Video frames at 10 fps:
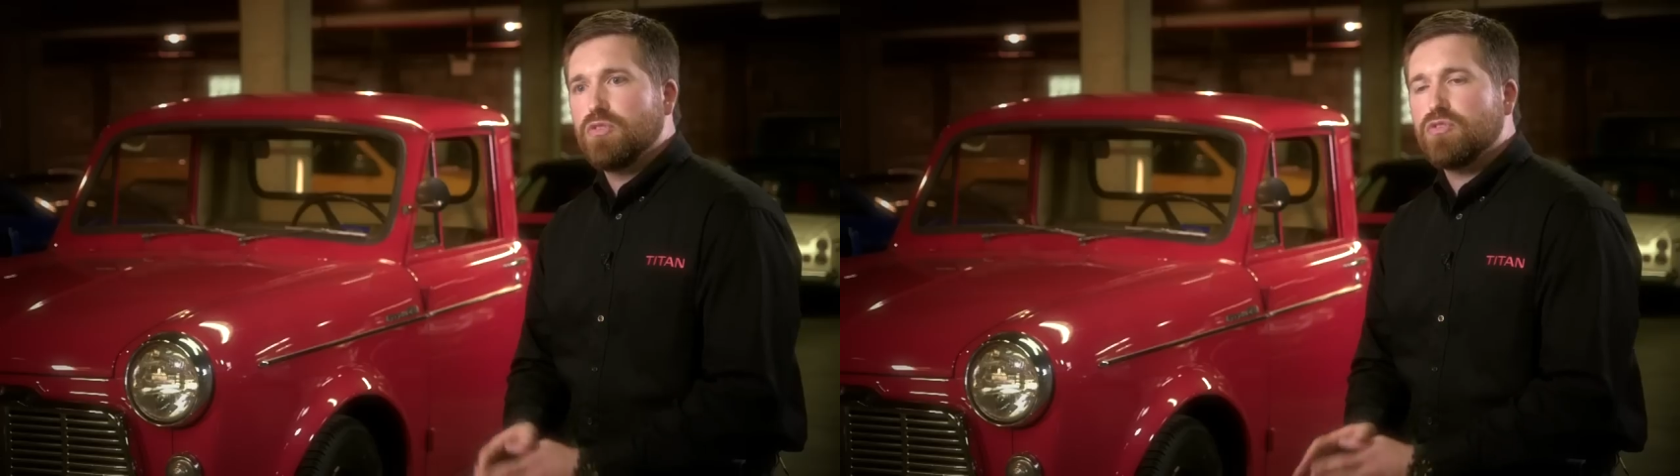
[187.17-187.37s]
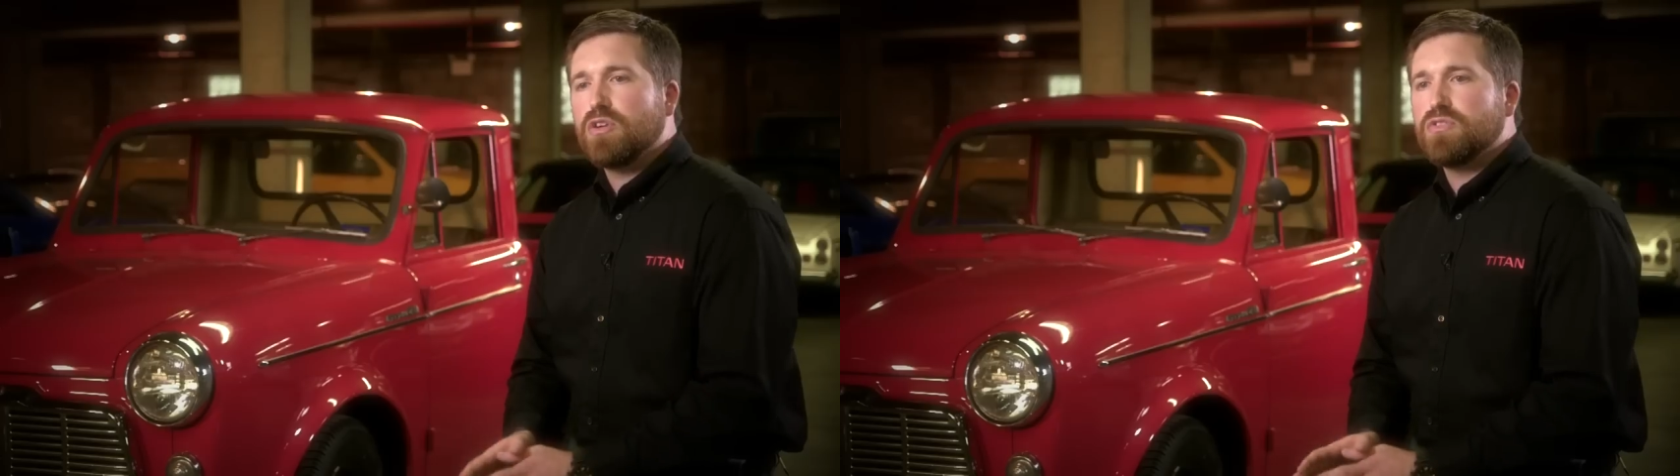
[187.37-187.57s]

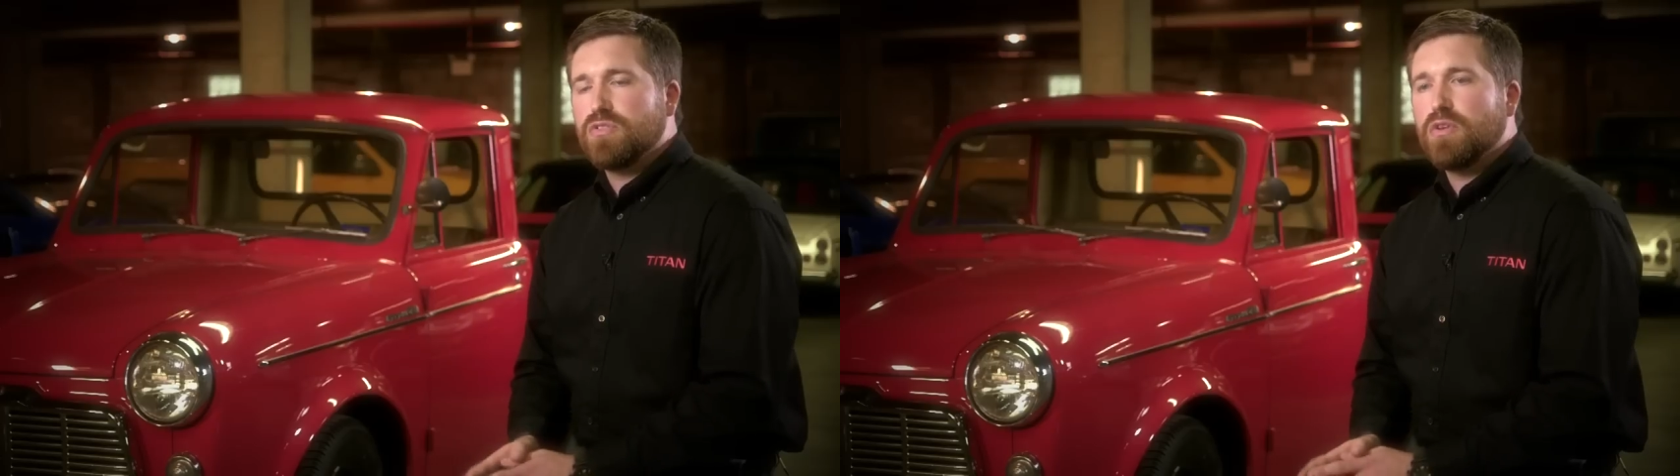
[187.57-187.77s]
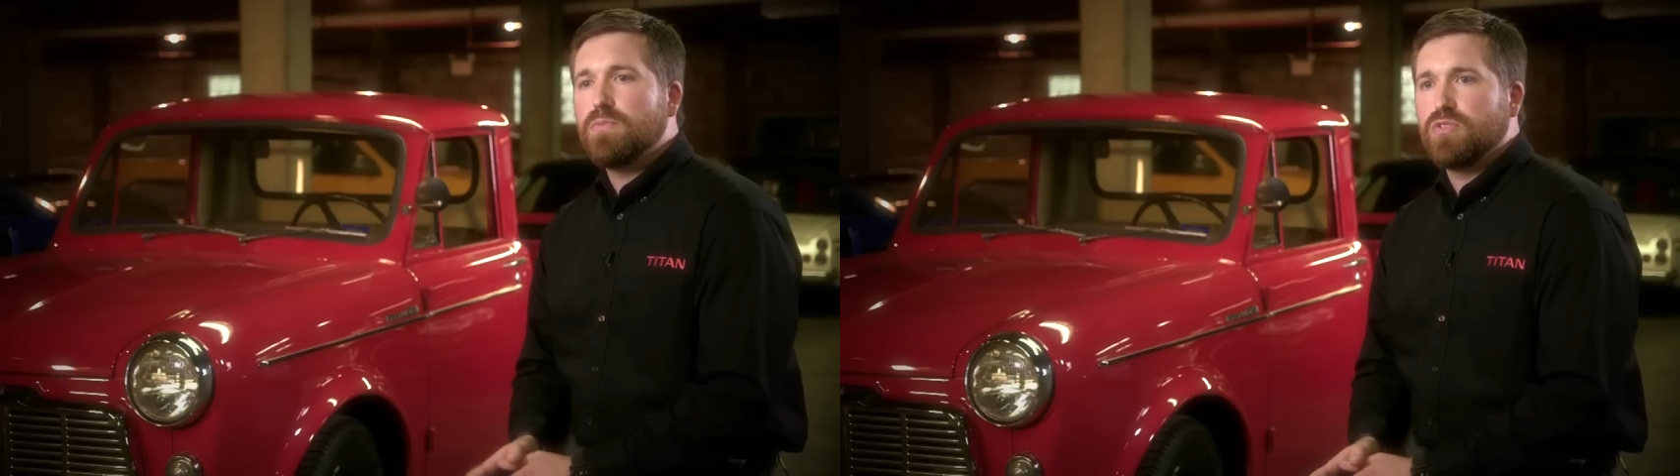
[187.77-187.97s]
those trucks are
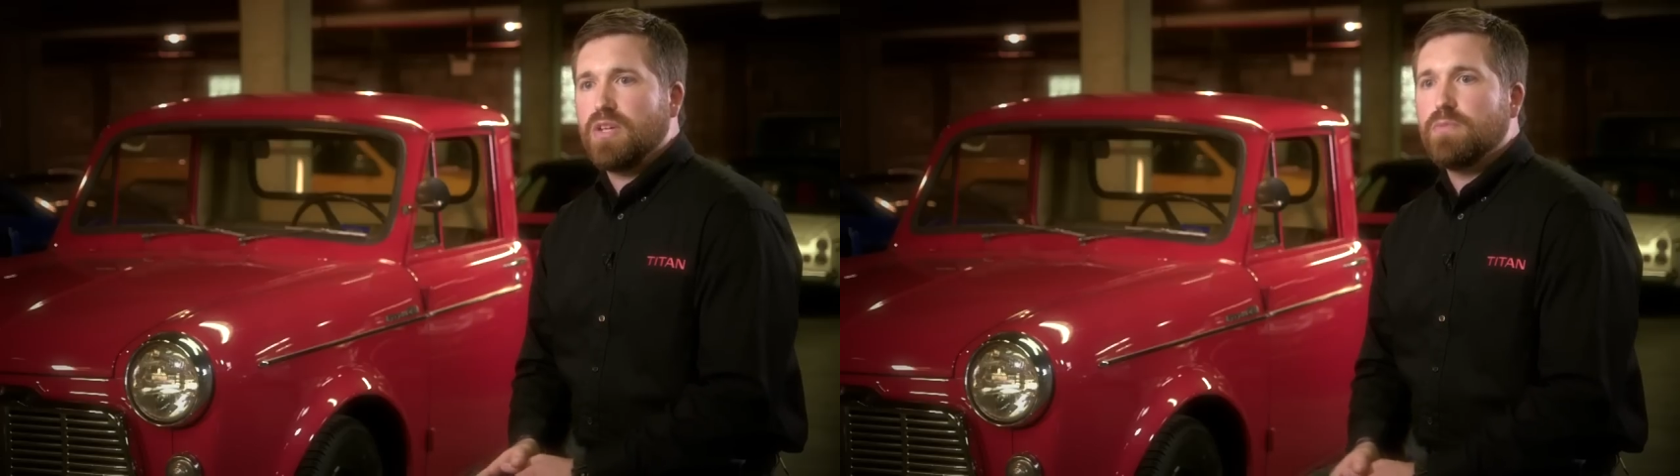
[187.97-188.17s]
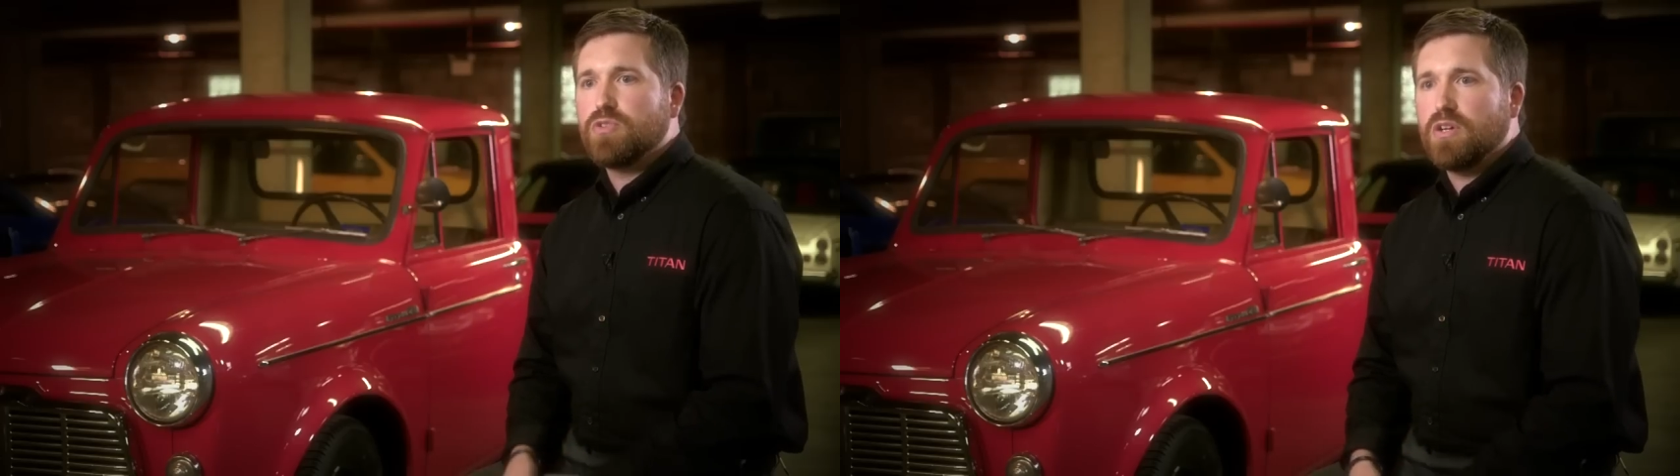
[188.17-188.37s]

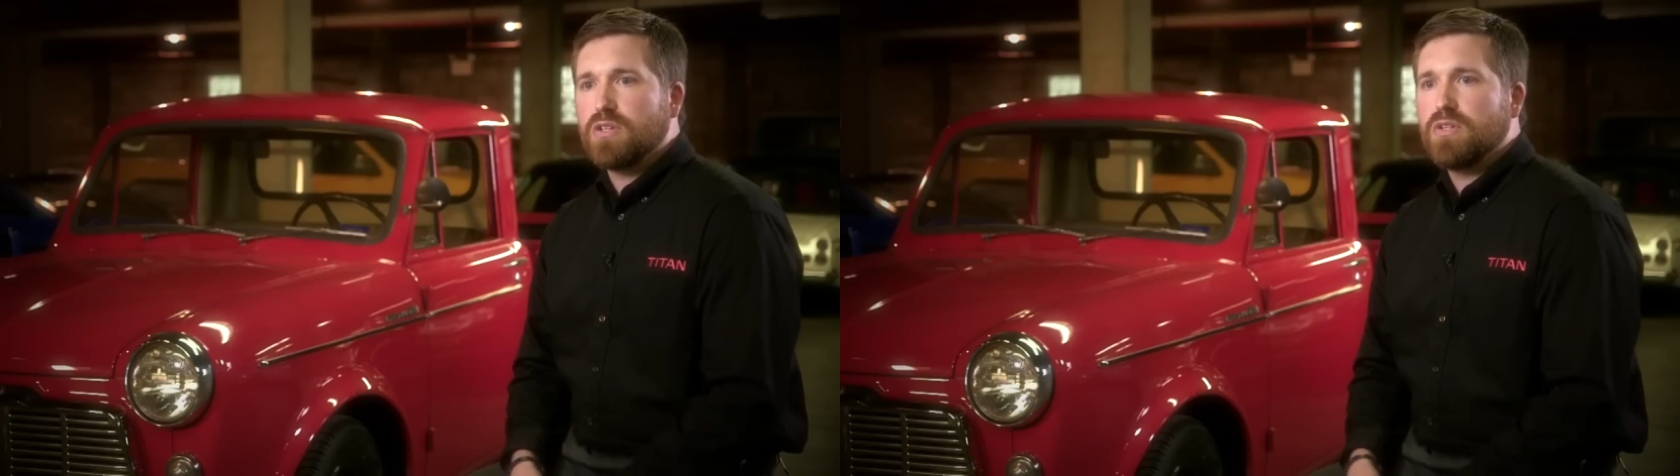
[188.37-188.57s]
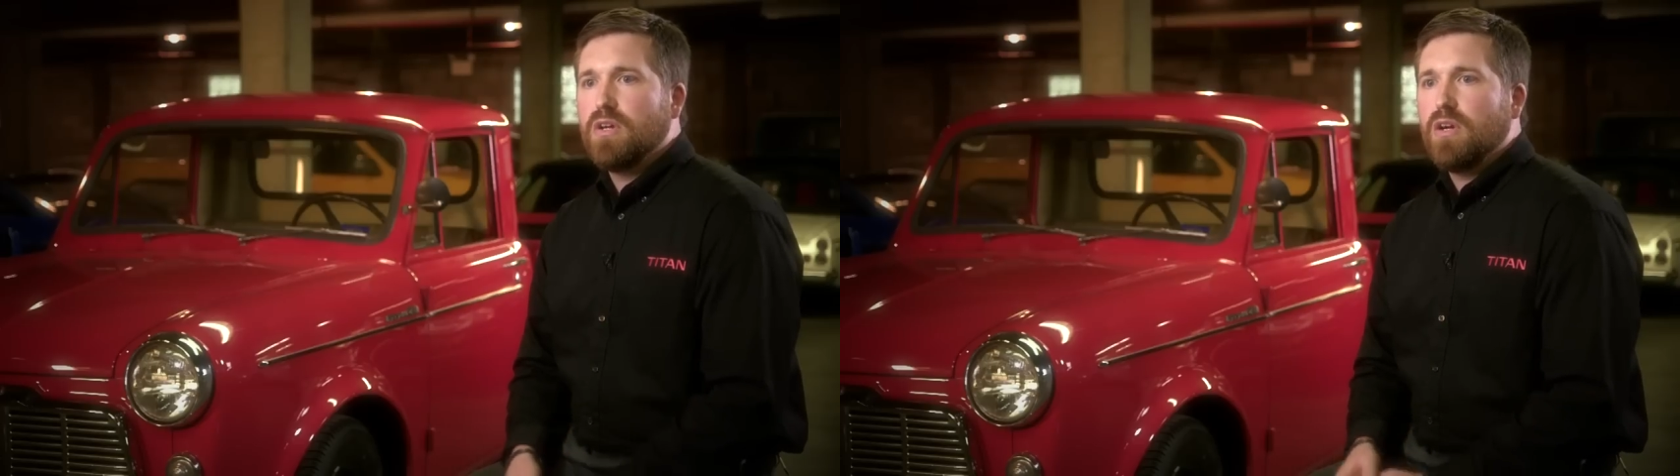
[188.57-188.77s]
same
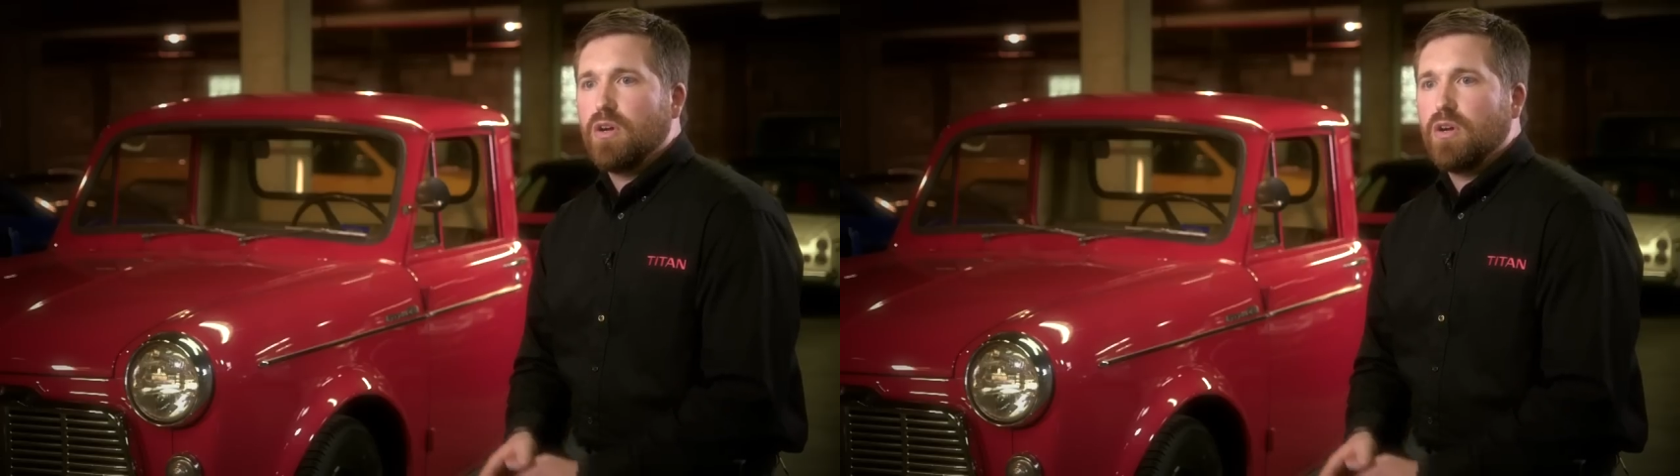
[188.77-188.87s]
trucks